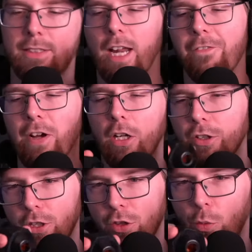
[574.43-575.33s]
And I found
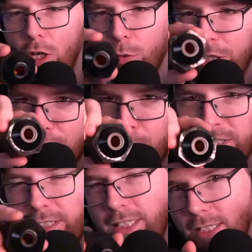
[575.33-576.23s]
the one where you
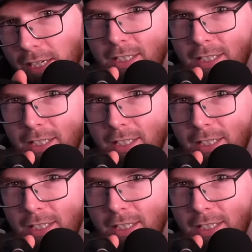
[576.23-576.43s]
twist it